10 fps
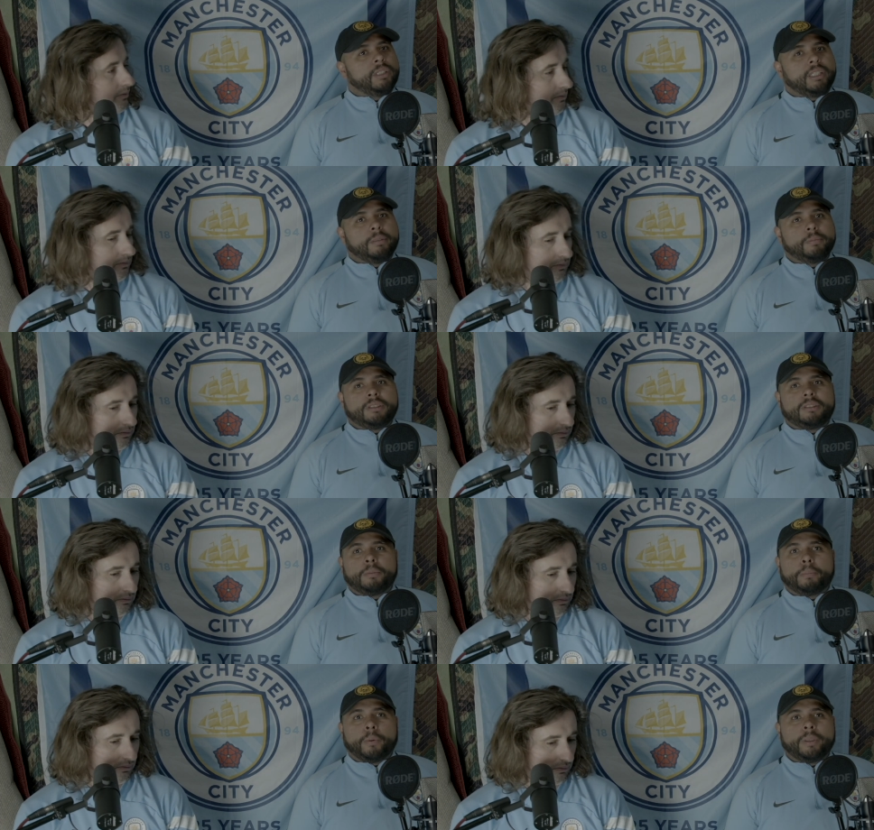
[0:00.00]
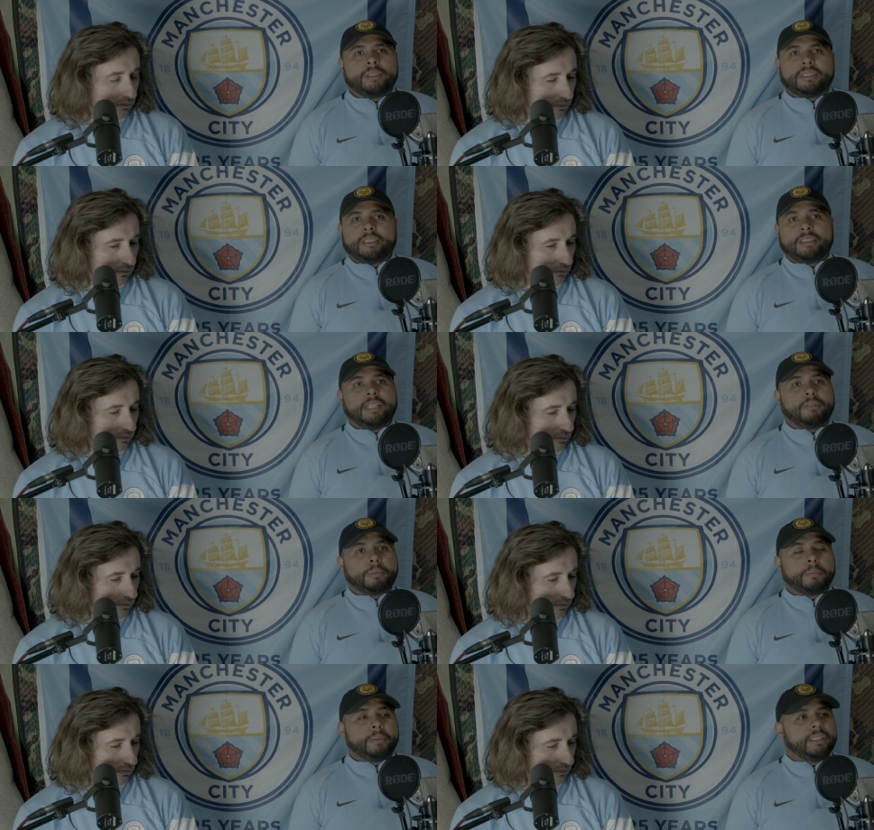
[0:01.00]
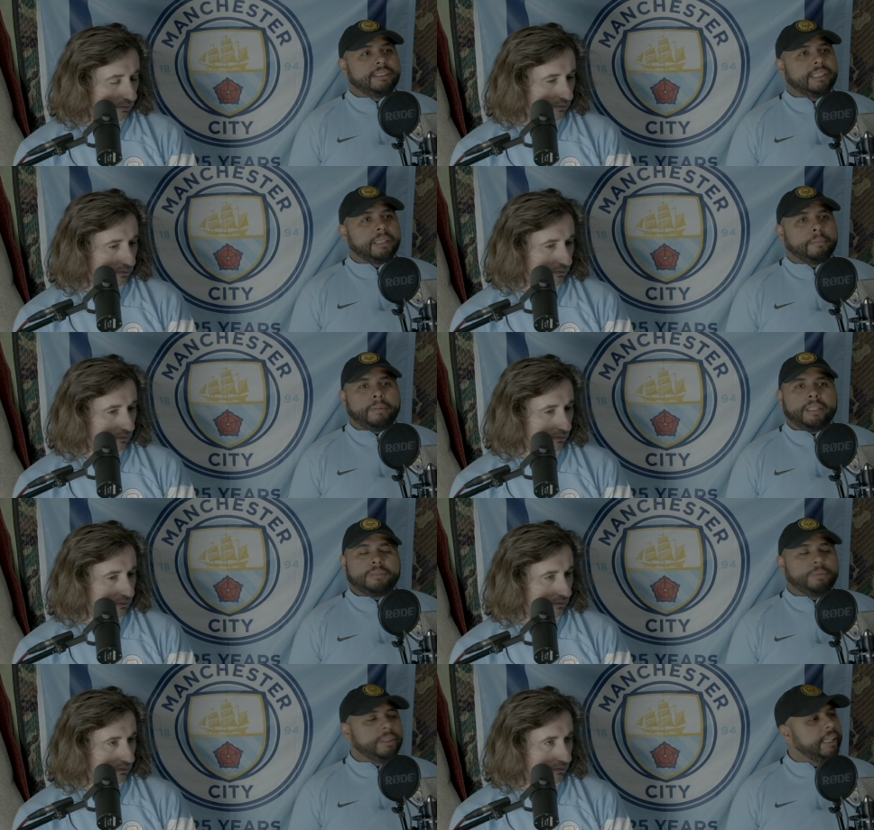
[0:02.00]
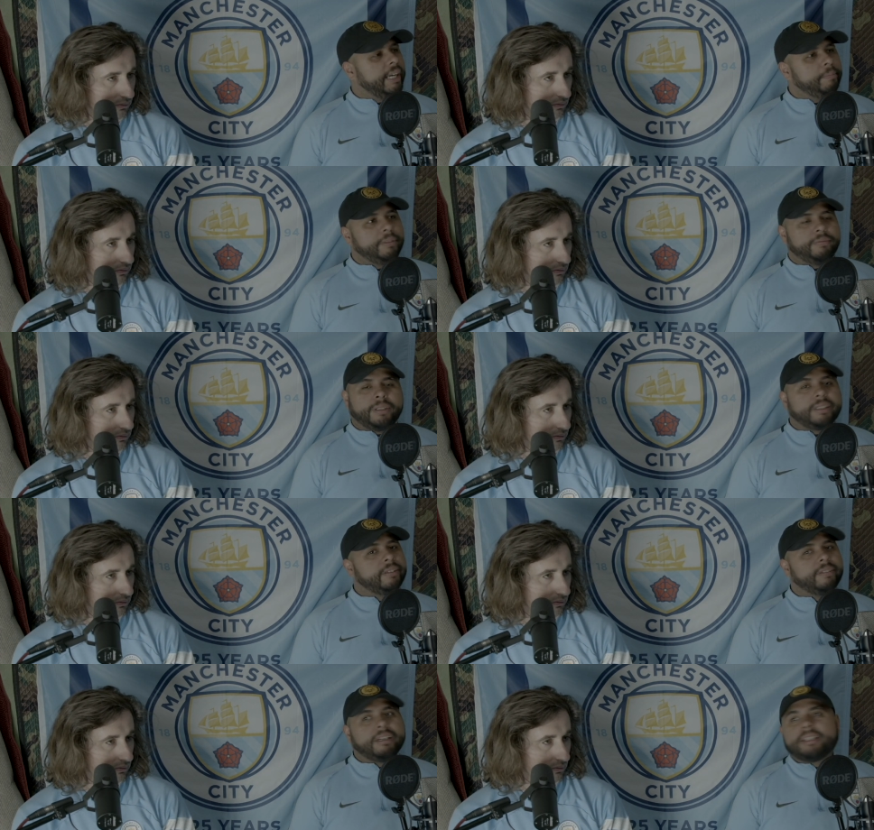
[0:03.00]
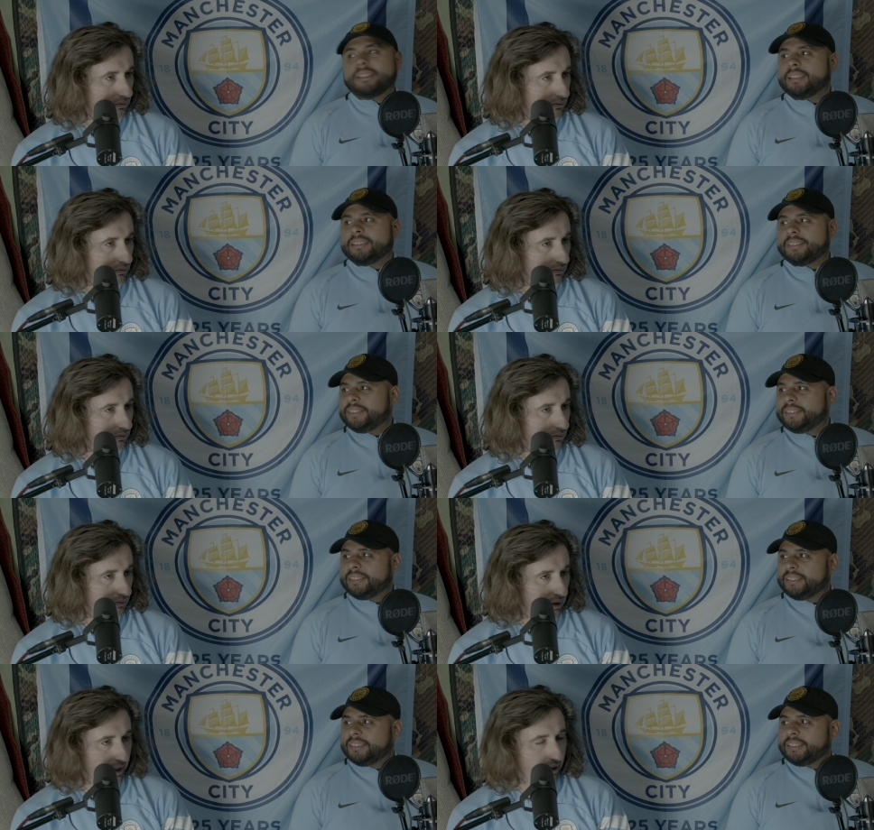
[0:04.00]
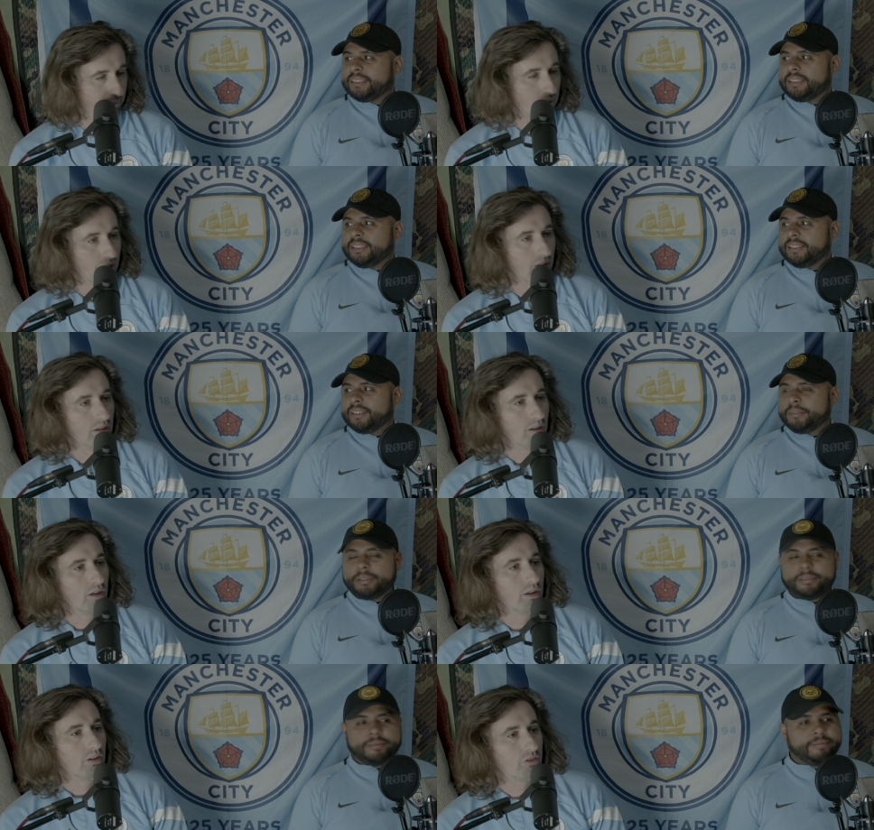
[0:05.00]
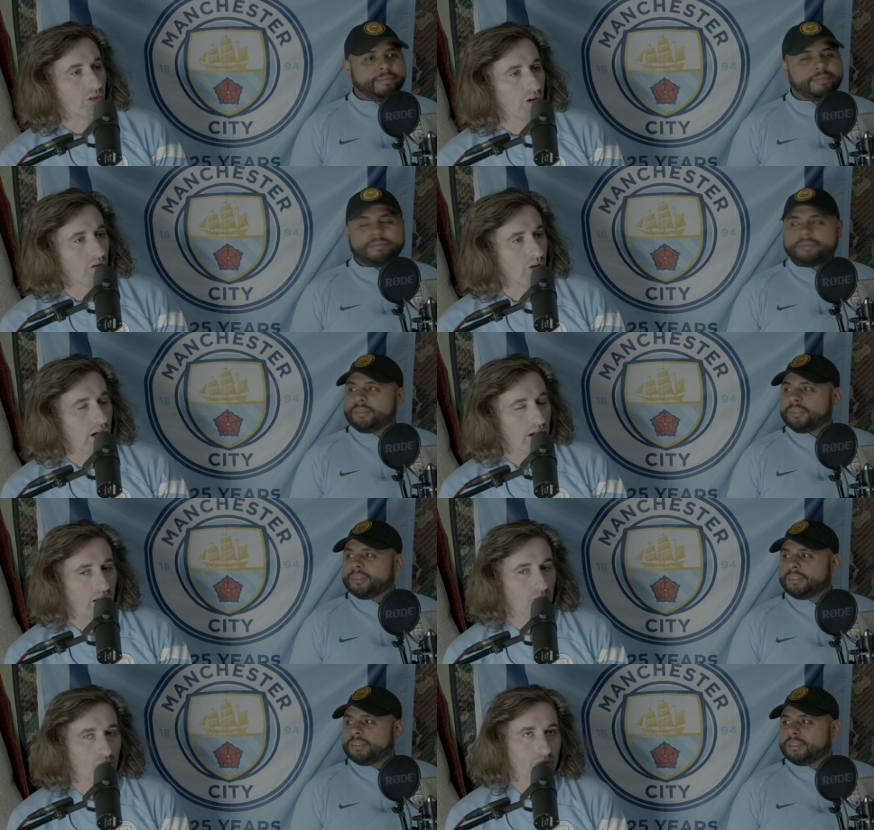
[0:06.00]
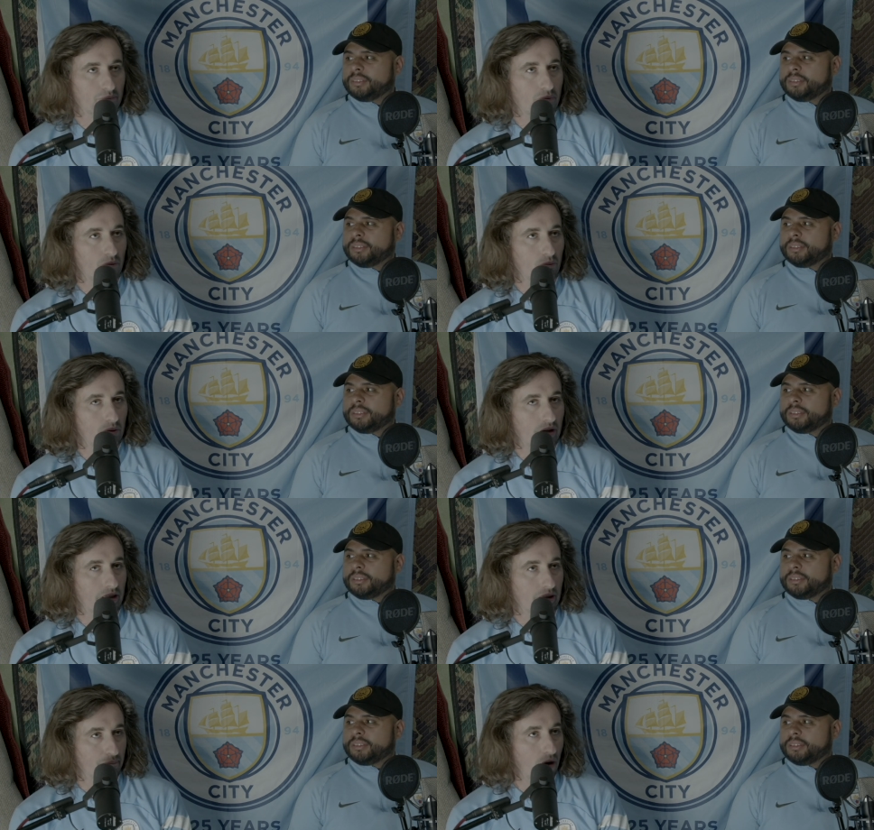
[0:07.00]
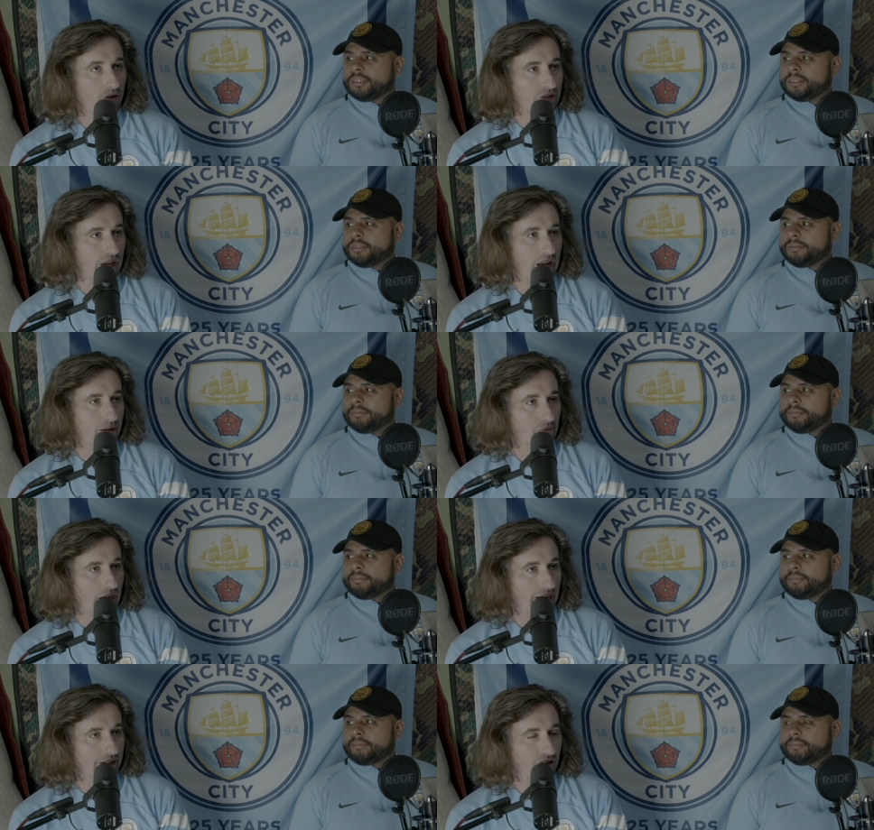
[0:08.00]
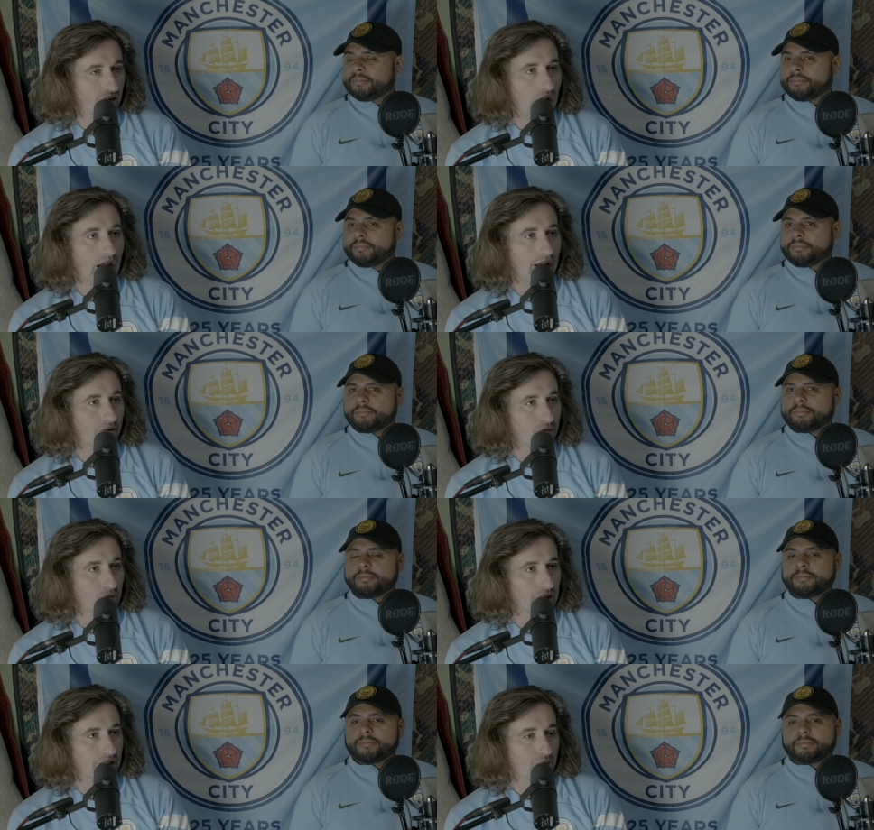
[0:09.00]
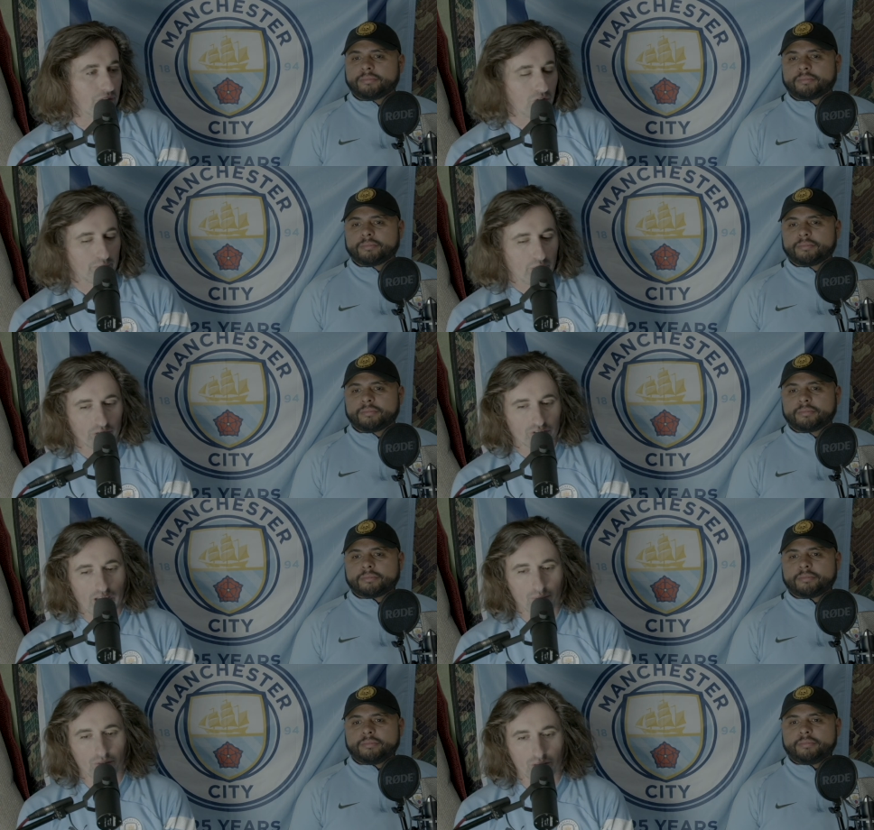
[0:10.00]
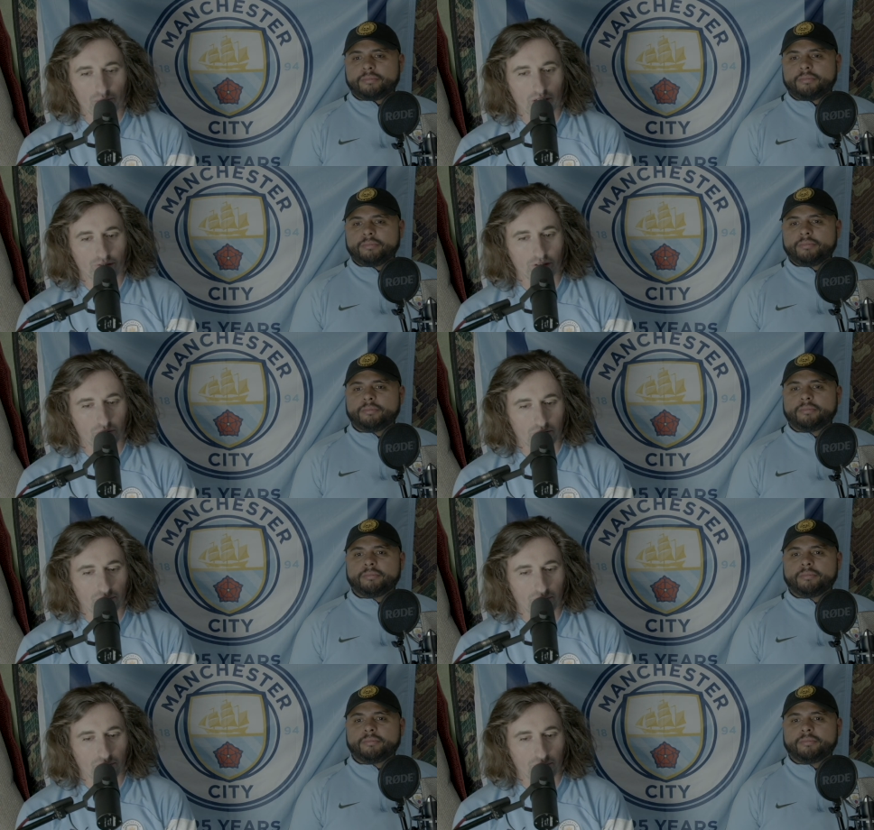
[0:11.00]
Speaker 1: it comes to points and Liverpool being in second place, we can't be fucking around like this, dude. Yeah, you know what I mean.
Speaker 2: So, uh, one in the post game IG live, we we do a post game with some interviews with some